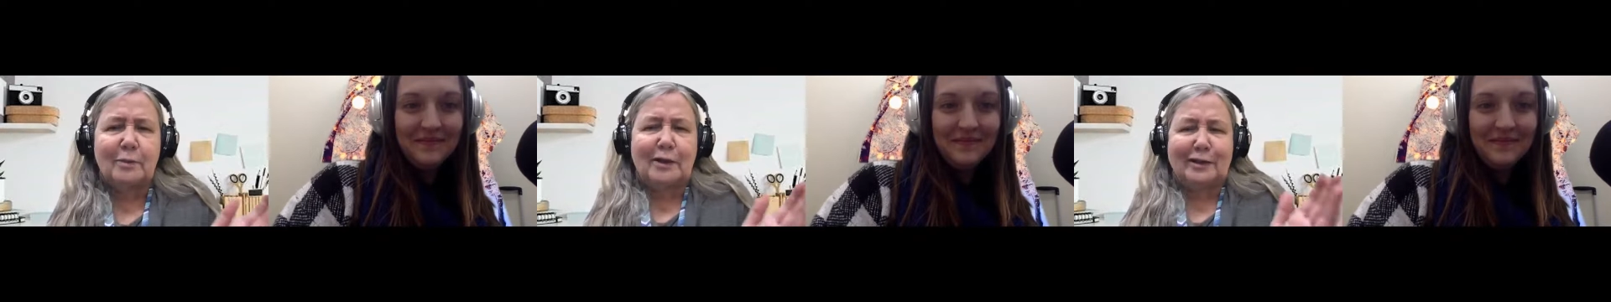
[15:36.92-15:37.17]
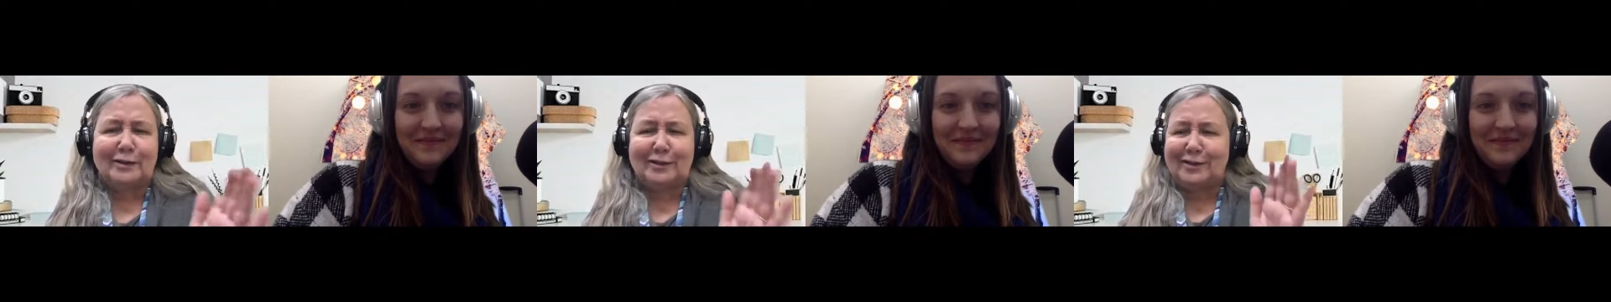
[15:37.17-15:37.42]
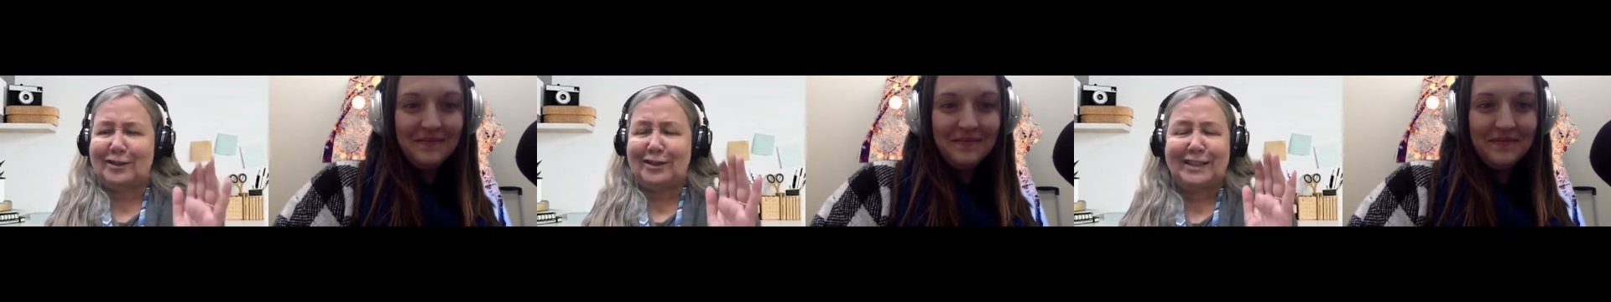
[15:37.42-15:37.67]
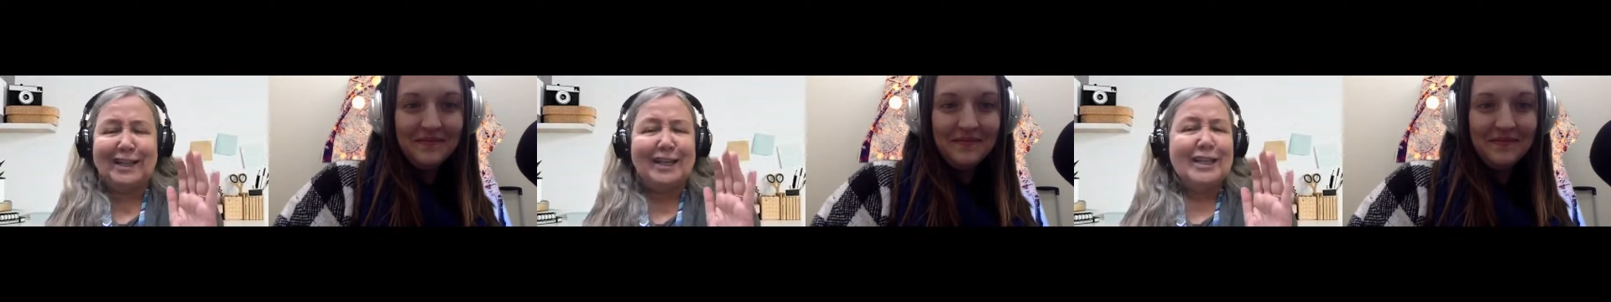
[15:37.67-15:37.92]
Speaker 1: because
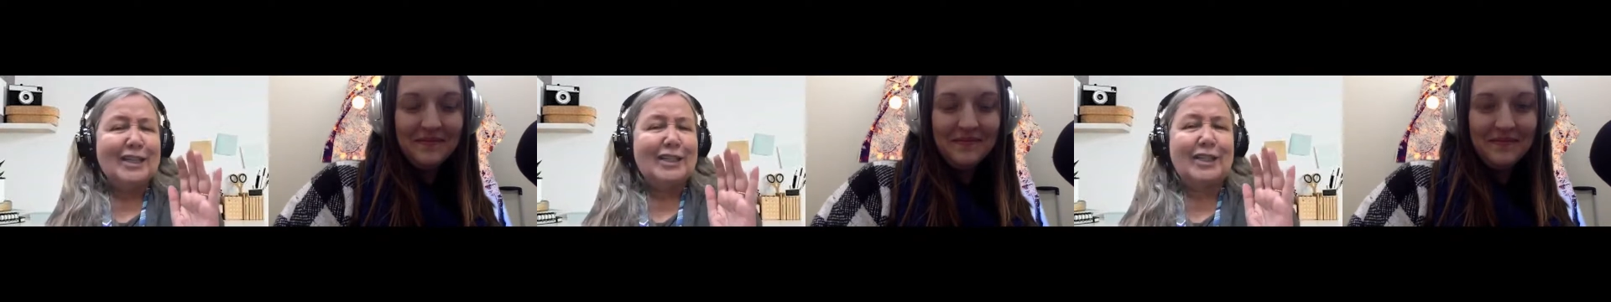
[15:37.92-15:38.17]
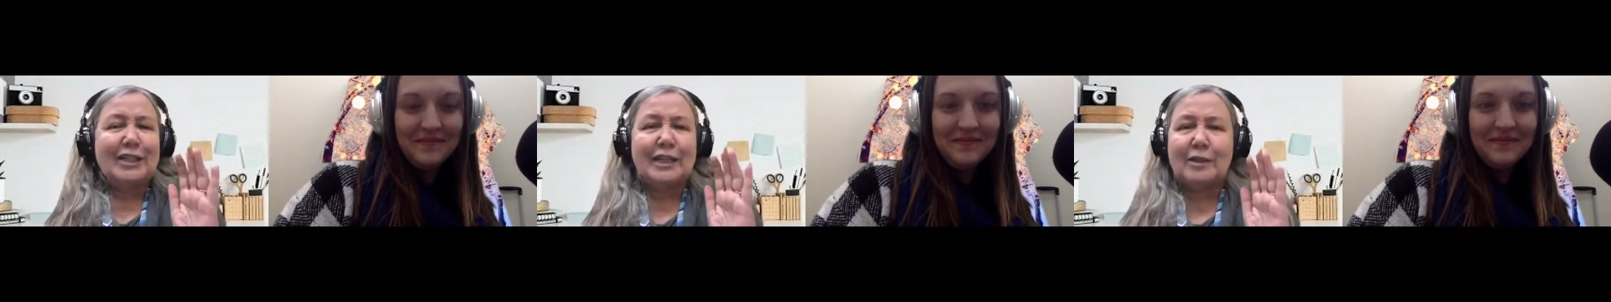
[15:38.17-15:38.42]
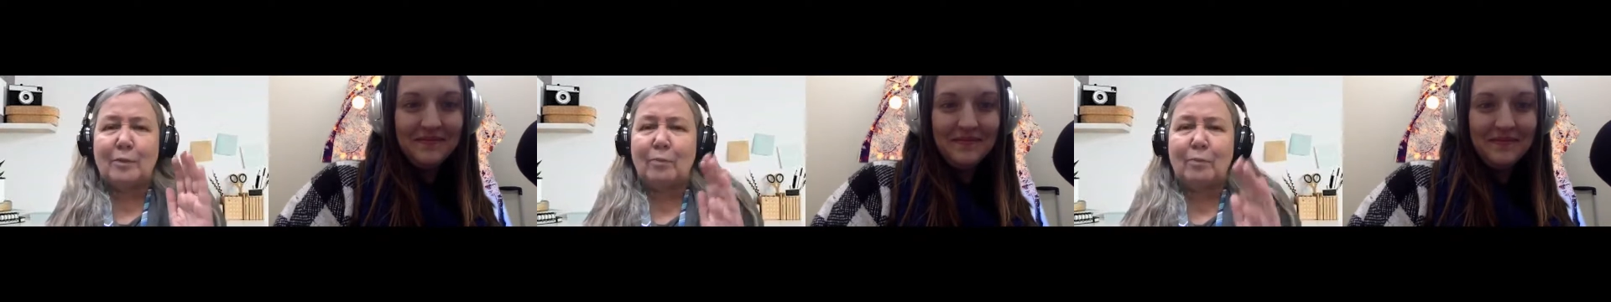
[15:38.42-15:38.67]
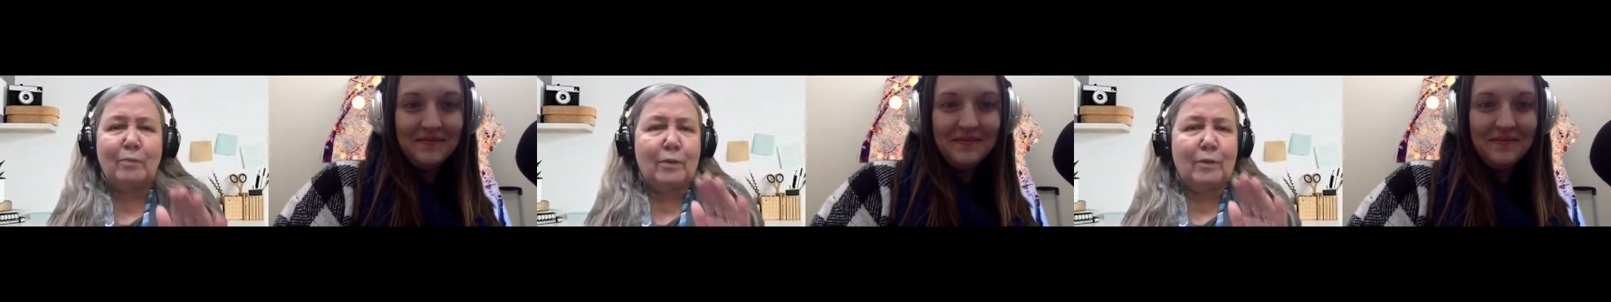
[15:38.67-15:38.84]
she's she does a